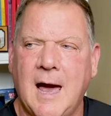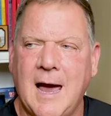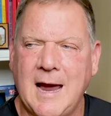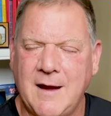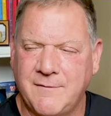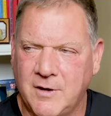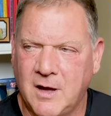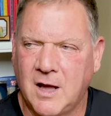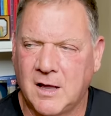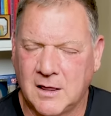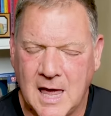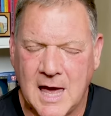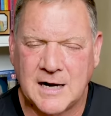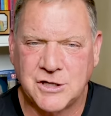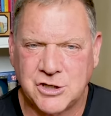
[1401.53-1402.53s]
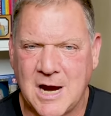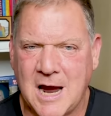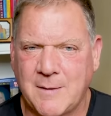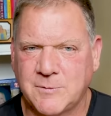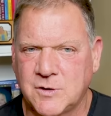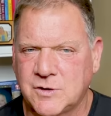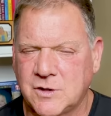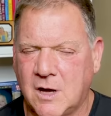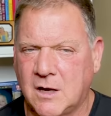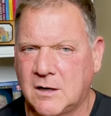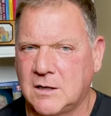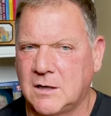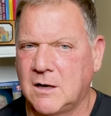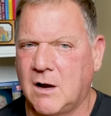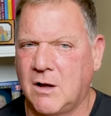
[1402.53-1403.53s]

I have a lot of chapters on it